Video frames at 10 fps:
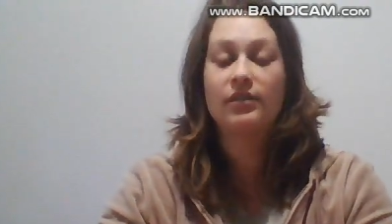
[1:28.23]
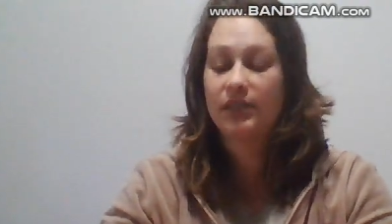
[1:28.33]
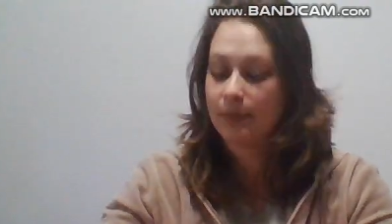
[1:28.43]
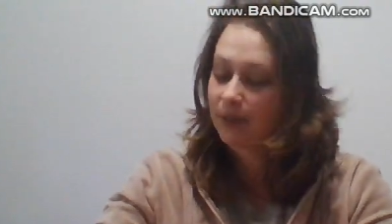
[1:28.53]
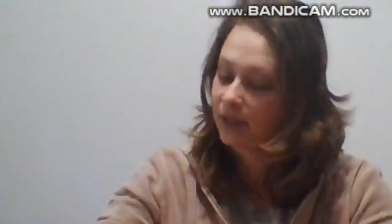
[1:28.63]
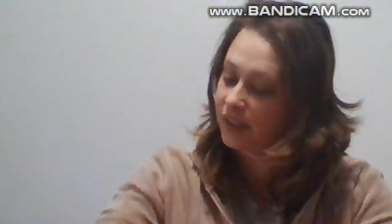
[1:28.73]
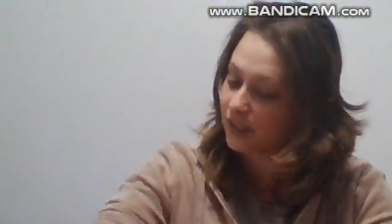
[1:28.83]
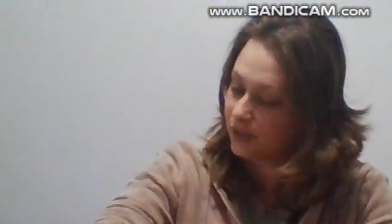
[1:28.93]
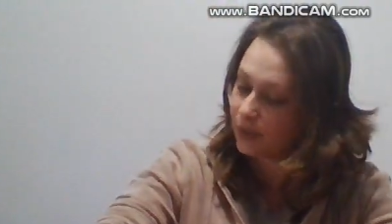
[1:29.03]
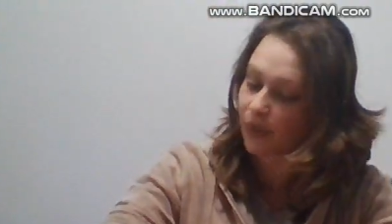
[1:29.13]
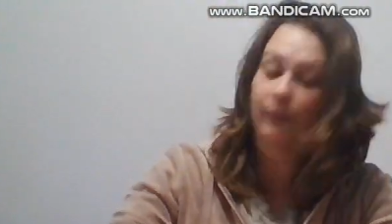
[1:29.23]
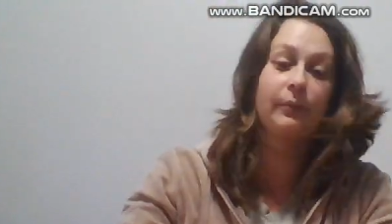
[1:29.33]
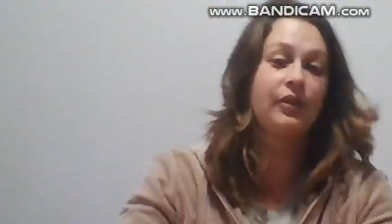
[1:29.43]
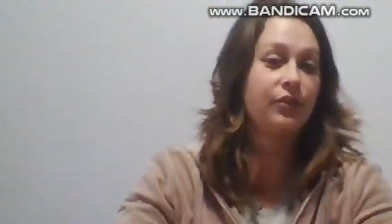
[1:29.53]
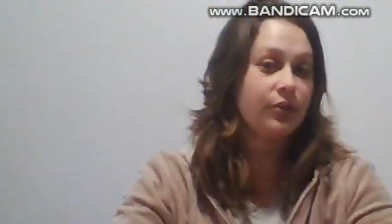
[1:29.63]
typically do, I'm
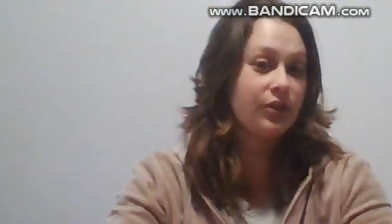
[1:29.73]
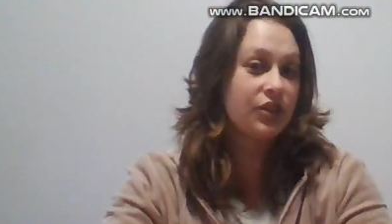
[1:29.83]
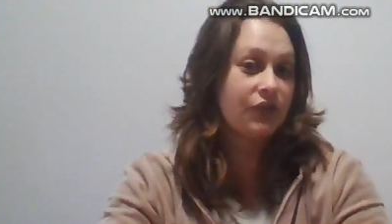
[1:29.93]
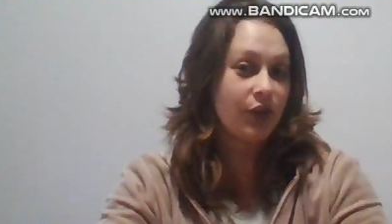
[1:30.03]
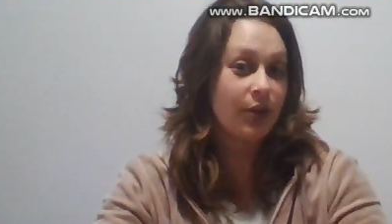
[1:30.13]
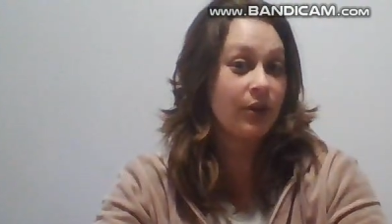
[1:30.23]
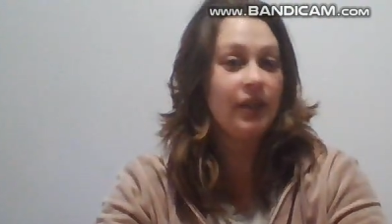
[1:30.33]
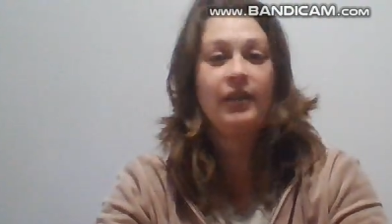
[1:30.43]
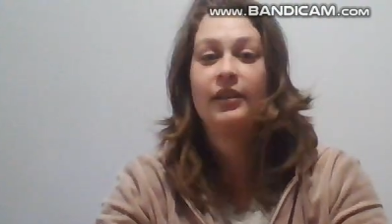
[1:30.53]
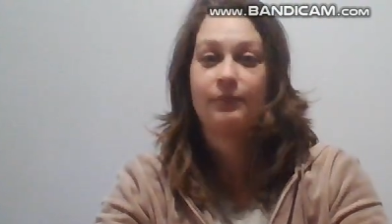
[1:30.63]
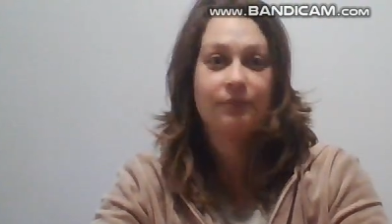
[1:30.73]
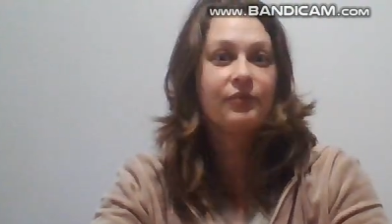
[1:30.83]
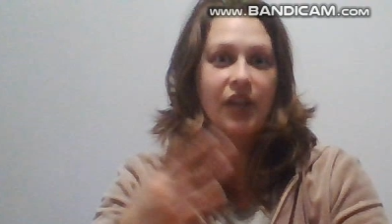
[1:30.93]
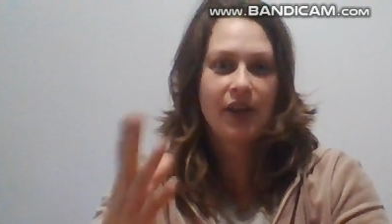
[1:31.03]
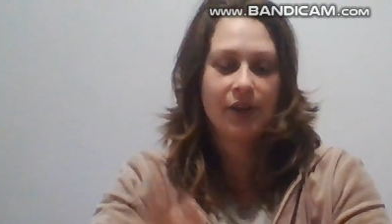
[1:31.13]
going to do this for
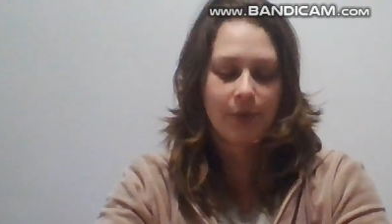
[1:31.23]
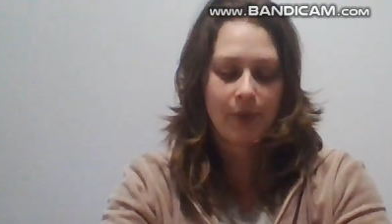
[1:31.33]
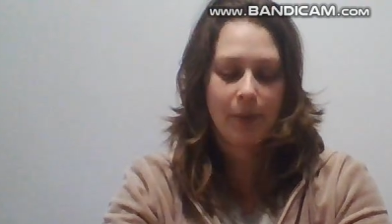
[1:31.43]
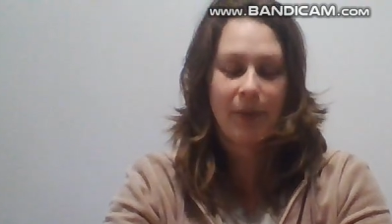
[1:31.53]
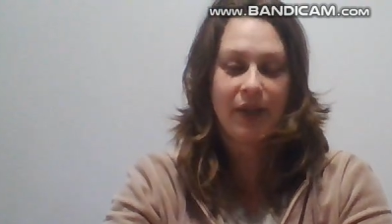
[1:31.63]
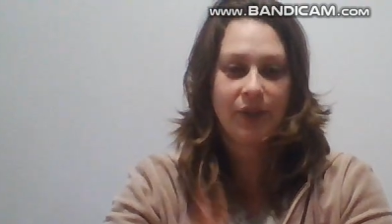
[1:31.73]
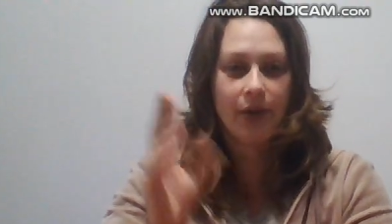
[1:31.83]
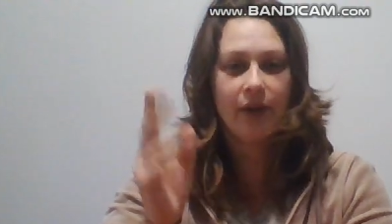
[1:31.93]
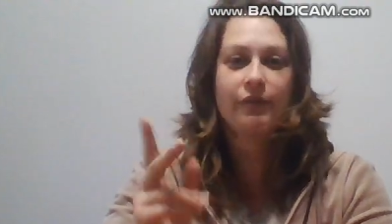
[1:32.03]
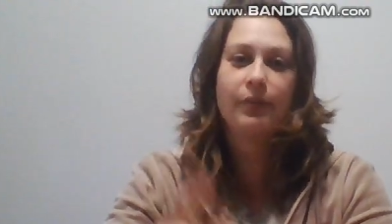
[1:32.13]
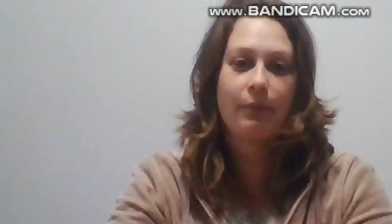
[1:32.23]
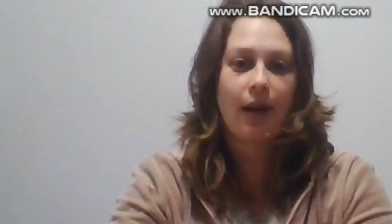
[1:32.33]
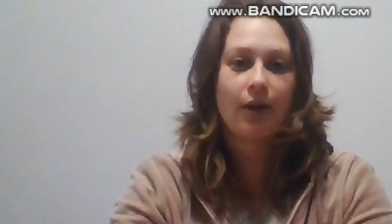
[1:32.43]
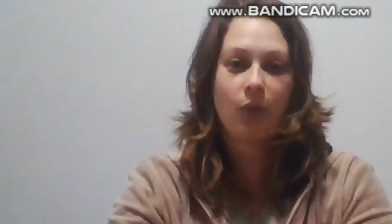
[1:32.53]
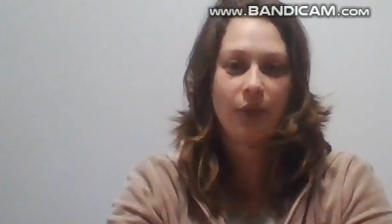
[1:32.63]
kind of the remainder of the
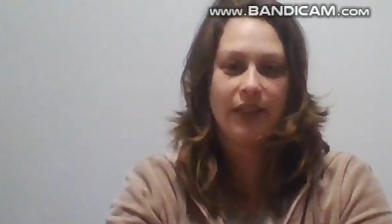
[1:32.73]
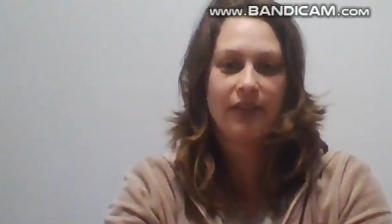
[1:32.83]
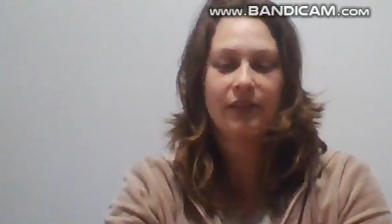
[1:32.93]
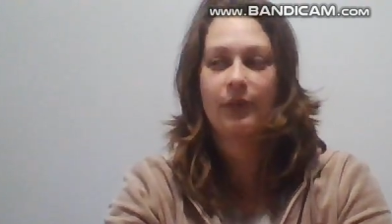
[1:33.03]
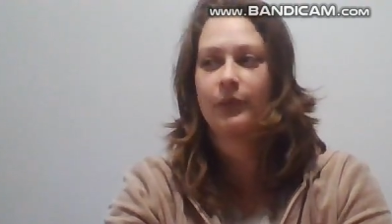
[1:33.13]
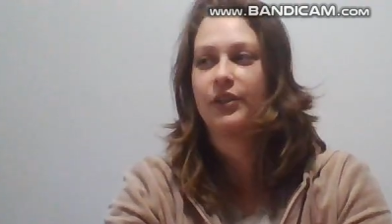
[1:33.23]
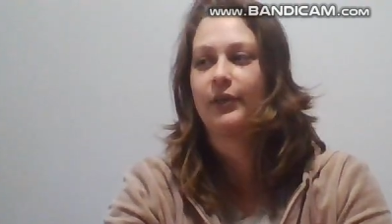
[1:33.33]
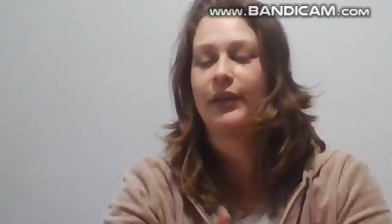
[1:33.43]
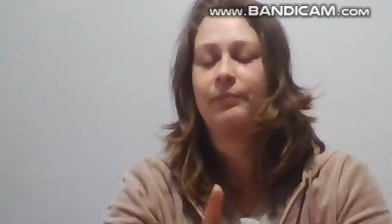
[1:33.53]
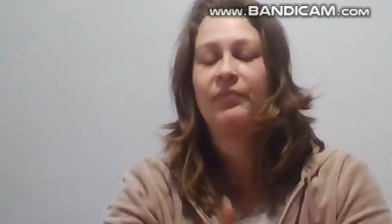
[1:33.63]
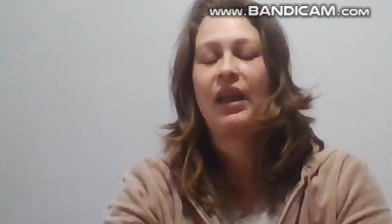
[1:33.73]
mock week that we're doing,